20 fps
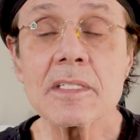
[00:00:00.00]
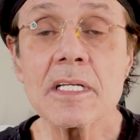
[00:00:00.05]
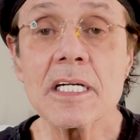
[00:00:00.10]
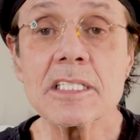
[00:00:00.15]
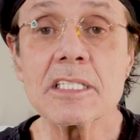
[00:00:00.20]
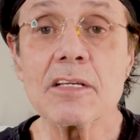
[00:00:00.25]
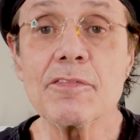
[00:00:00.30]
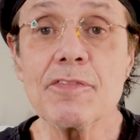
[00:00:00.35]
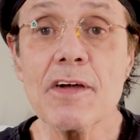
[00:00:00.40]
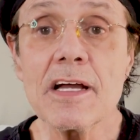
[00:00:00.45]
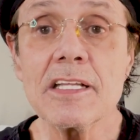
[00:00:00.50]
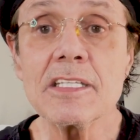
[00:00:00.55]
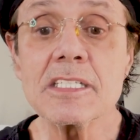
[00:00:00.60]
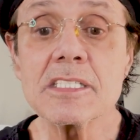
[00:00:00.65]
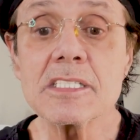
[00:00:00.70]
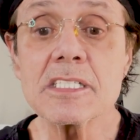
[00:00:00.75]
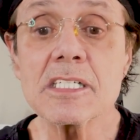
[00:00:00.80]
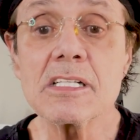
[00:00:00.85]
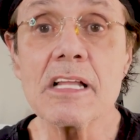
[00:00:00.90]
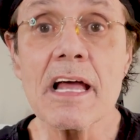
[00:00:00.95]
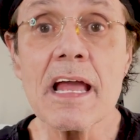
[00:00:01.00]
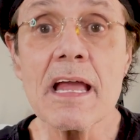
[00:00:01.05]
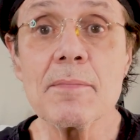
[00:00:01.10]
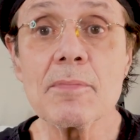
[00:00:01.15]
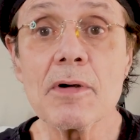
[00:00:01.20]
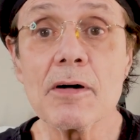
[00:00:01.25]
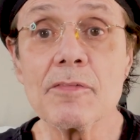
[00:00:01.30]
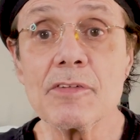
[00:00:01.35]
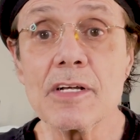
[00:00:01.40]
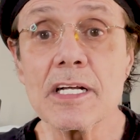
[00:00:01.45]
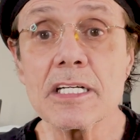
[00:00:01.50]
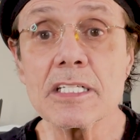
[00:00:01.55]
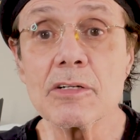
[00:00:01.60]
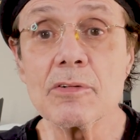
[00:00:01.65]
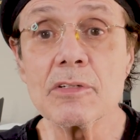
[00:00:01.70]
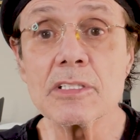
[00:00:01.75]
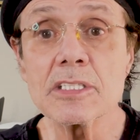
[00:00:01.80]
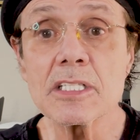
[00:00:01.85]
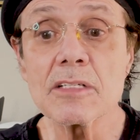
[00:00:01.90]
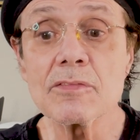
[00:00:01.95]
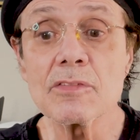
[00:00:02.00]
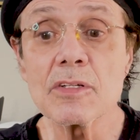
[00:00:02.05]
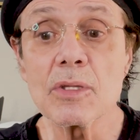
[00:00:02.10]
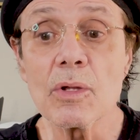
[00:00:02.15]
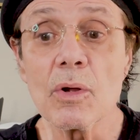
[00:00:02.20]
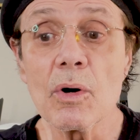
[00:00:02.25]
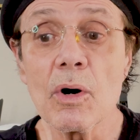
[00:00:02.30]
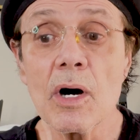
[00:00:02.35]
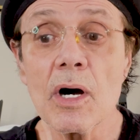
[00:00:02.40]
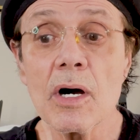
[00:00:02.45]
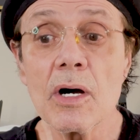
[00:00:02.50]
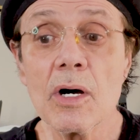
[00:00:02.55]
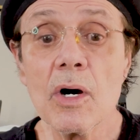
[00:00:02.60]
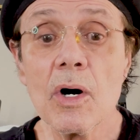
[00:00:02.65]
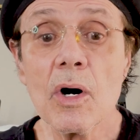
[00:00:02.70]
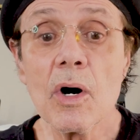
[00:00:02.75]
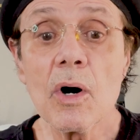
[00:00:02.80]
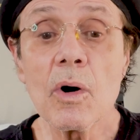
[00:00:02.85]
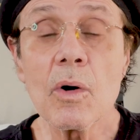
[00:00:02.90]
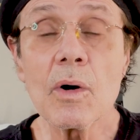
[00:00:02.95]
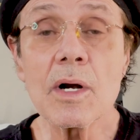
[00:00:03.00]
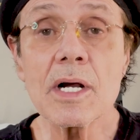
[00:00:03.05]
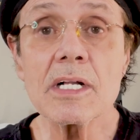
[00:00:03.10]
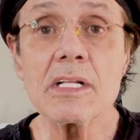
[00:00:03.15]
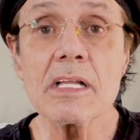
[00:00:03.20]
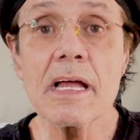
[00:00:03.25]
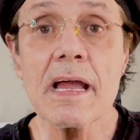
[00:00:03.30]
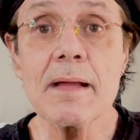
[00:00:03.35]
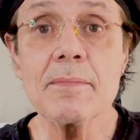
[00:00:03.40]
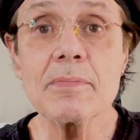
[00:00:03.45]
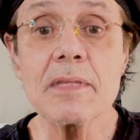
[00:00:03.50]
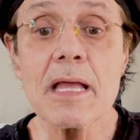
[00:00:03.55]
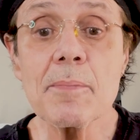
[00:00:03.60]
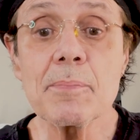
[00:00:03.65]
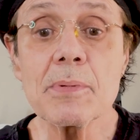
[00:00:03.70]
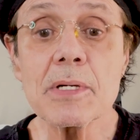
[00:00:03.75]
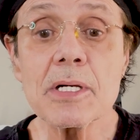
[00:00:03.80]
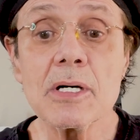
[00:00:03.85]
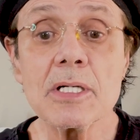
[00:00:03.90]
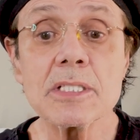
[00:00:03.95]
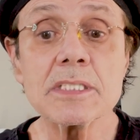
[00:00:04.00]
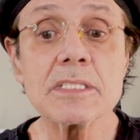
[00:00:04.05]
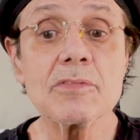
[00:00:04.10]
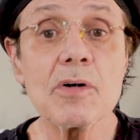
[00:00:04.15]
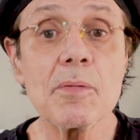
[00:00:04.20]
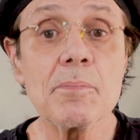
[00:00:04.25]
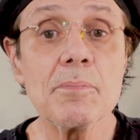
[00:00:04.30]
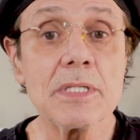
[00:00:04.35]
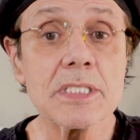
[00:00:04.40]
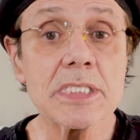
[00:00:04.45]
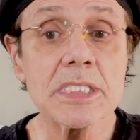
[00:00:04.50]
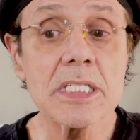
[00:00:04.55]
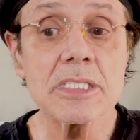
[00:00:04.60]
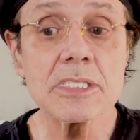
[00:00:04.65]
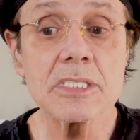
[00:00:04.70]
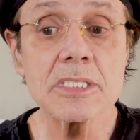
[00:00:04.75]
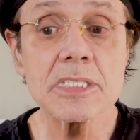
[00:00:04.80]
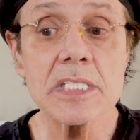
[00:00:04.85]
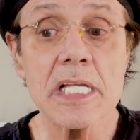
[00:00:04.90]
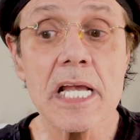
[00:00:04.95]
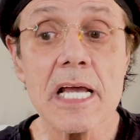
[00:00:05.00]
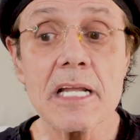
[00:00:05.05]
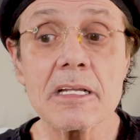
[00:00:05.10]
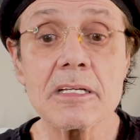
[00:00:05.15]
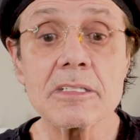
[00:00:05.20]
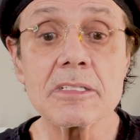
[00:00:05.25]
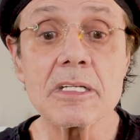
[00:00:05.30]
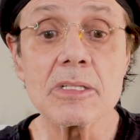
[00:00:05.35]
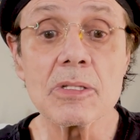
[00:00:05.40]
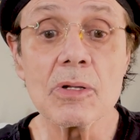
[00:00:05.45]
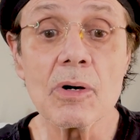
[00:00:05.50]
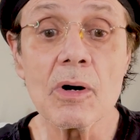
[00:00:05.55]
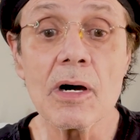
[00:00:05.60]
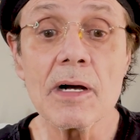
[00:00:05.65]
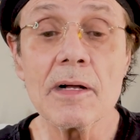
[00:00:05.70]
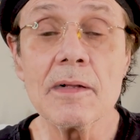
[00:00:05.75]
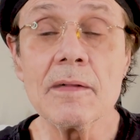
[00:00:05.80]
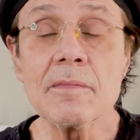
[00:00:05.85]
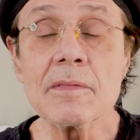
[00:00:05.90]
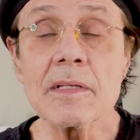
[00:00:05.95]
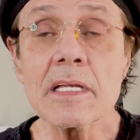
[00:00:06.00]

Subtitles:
a defendant's claim of ignorance of the law or a claim that because of a misunderstanding of the law,